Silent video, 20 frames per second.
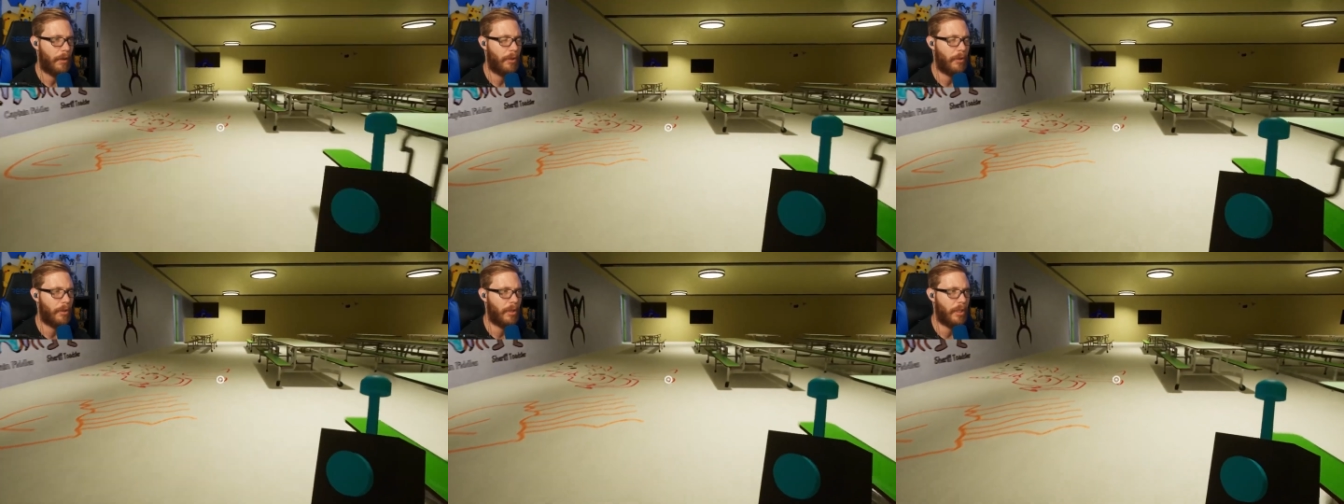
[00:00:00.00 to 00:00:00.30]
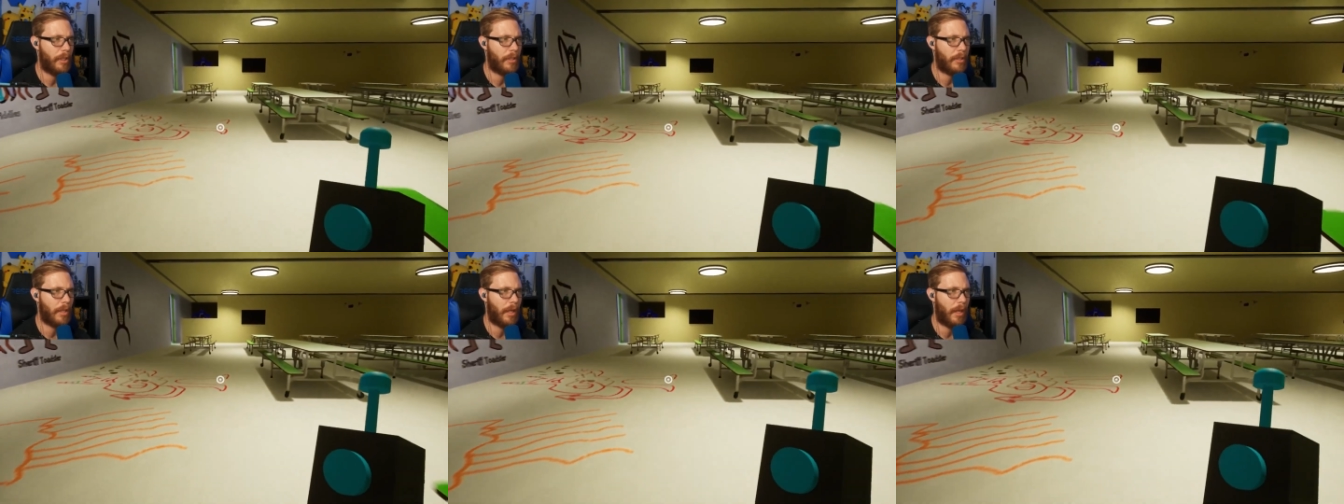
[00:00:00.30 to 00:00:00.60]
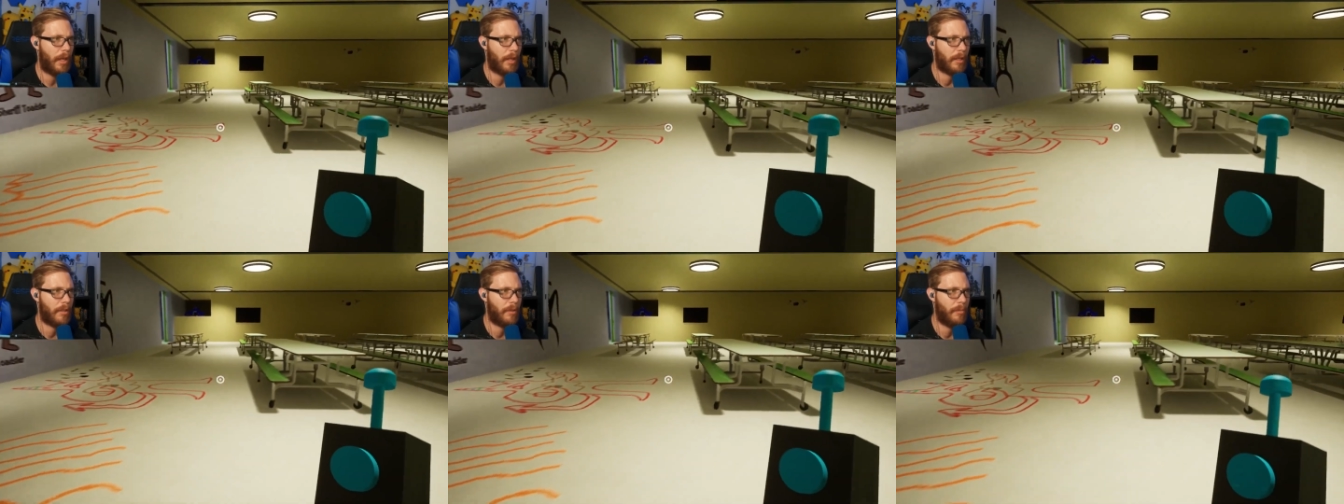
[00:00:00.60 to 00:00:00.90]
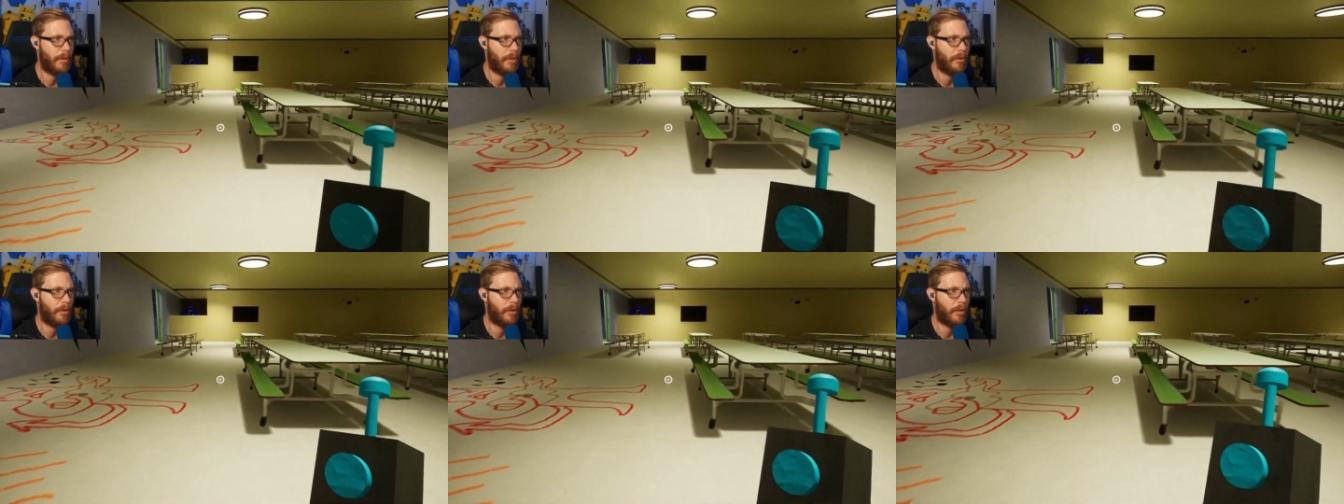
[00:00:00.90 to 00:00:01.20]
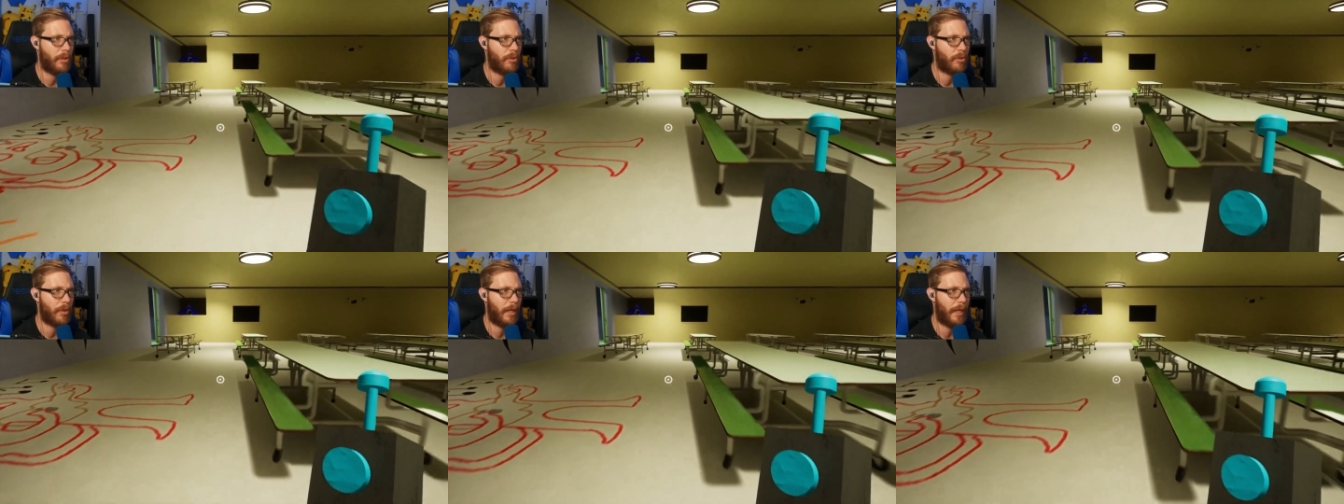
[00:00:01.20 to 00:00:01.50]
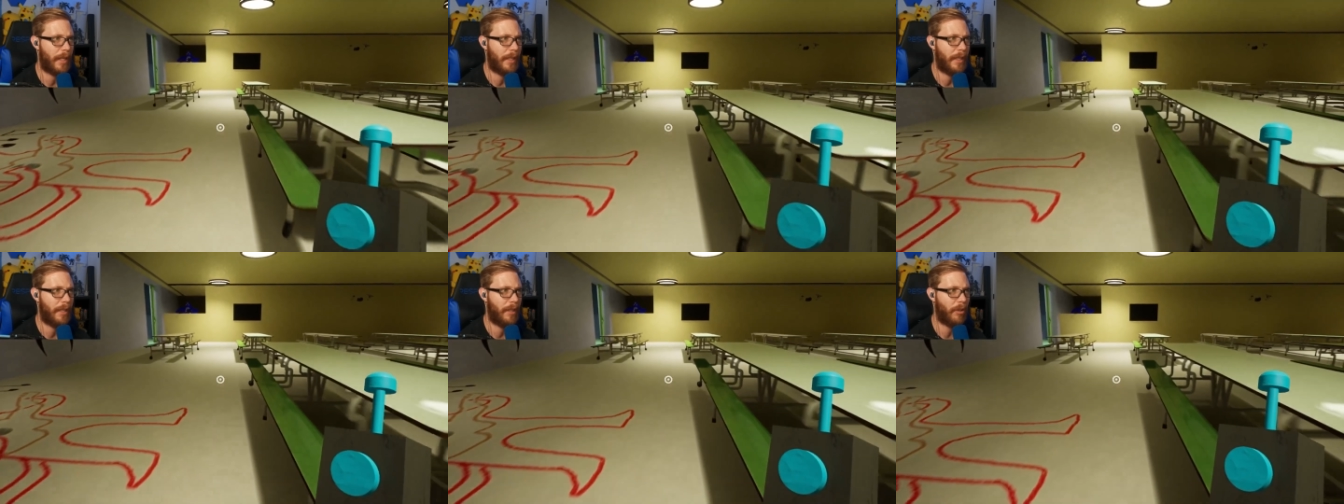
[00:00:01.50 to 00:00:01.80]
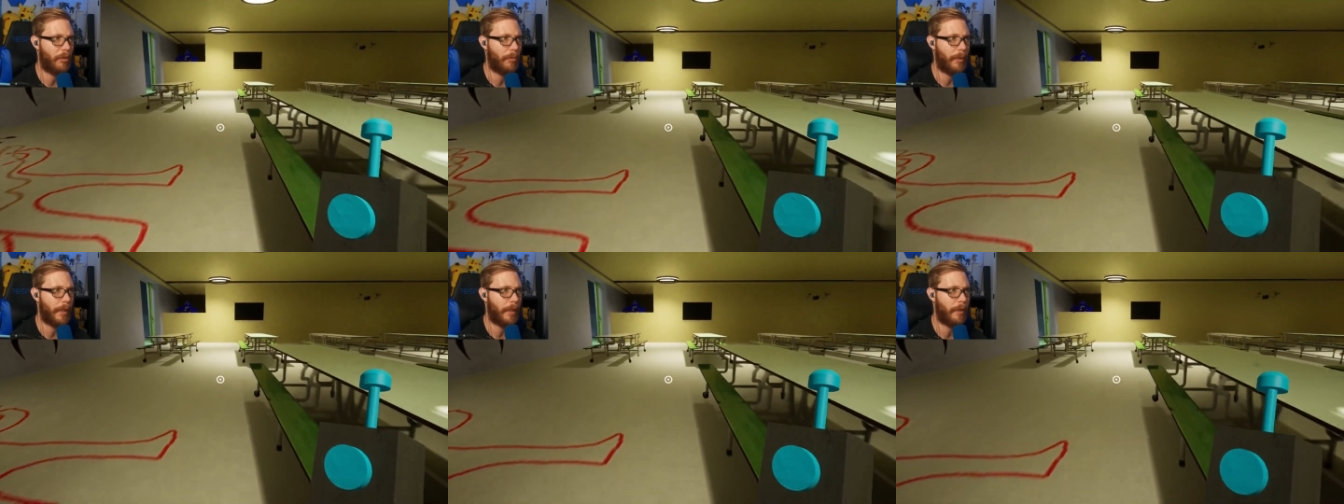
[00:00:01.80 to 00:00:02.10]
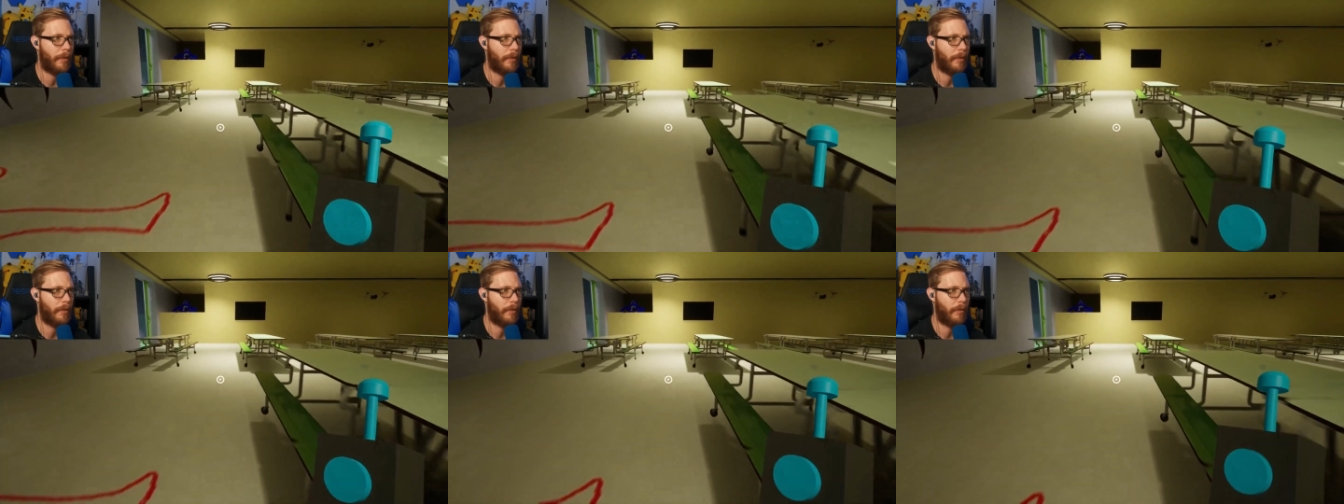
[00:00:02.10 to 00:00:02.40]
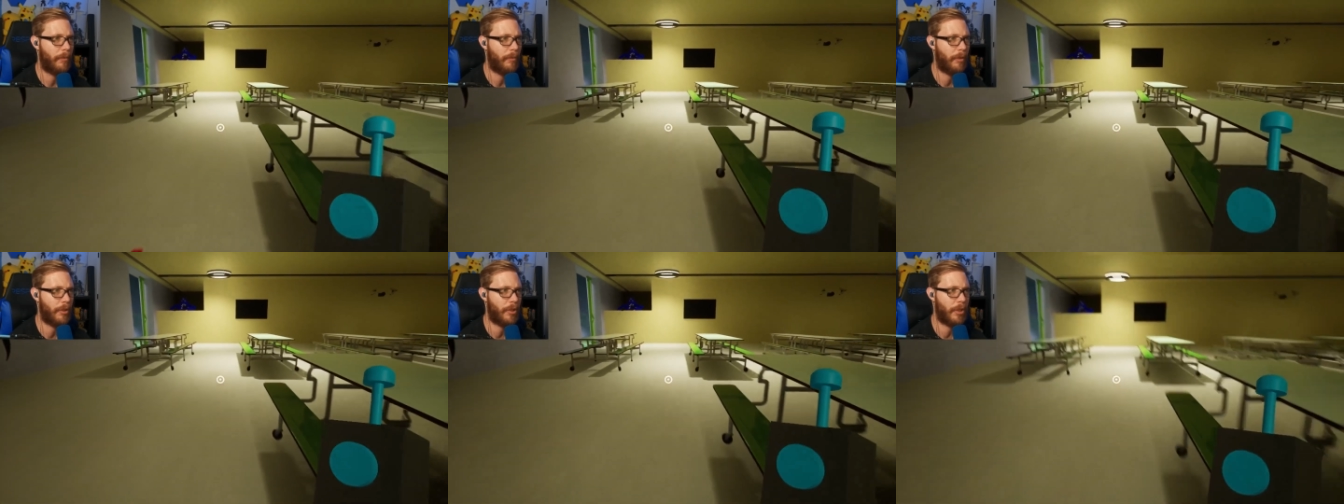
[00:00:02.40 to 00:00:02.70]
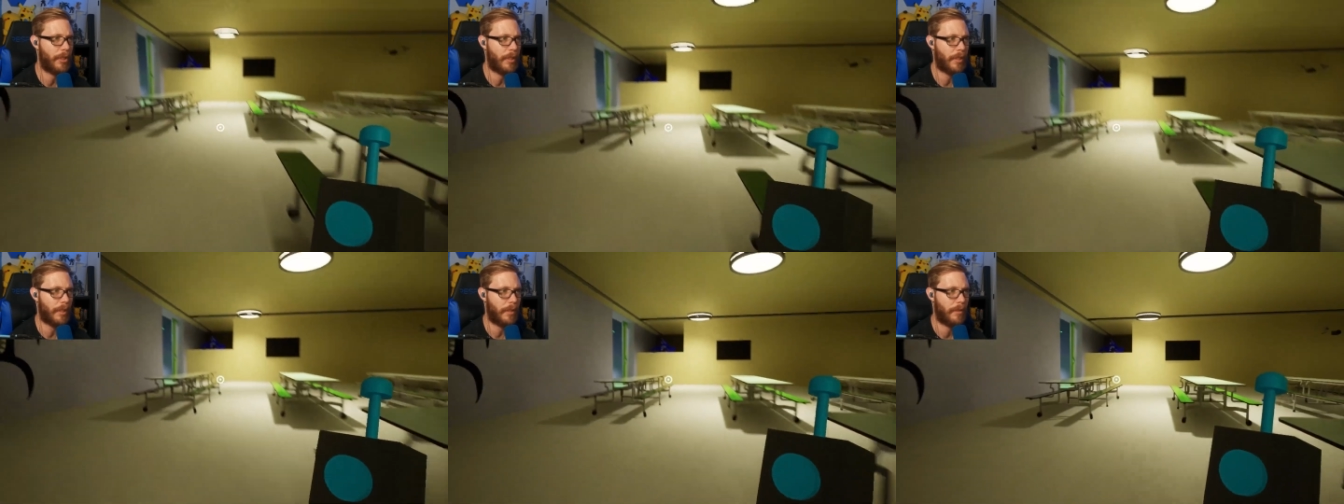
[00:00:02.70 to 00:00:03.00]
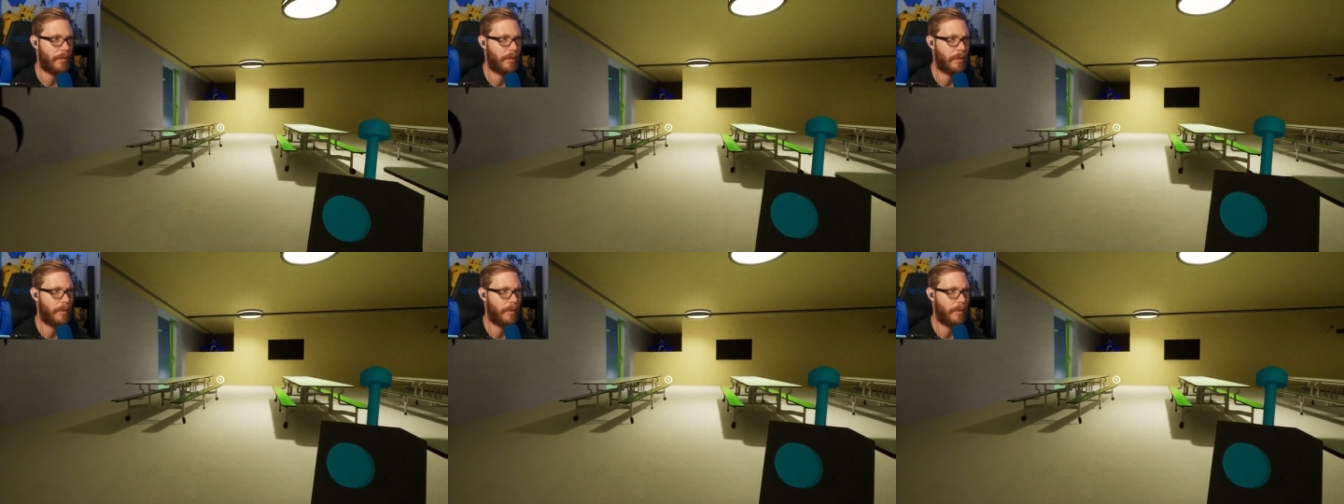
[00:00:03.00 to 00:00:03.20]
you gonna talk to me or you gonna try and kill me? Which is it?